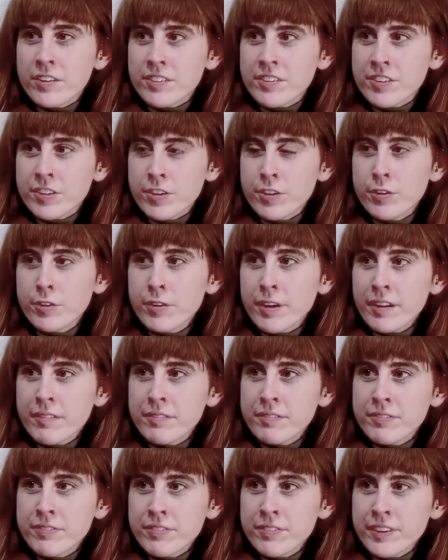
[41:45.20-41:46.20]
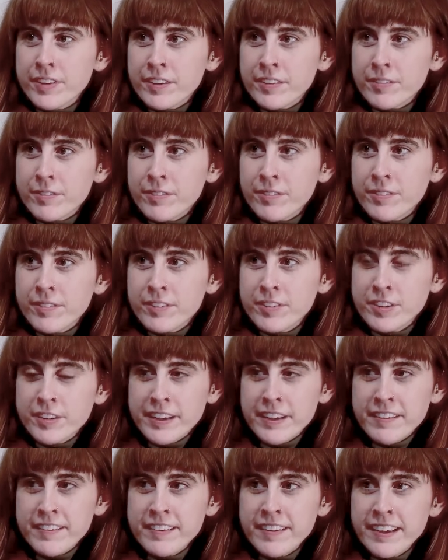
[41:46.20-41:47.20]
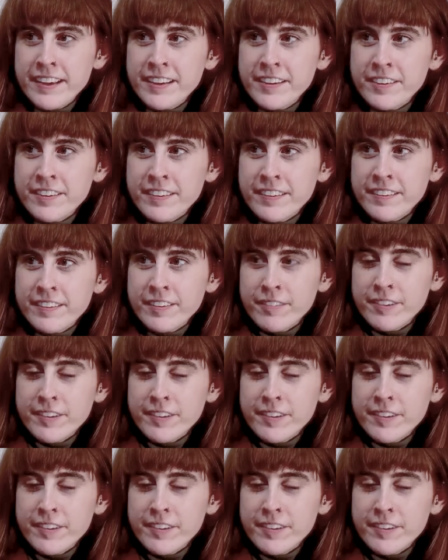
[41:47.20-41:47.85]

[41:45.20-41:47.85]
do you like, have you know? Do you get sad and stuff?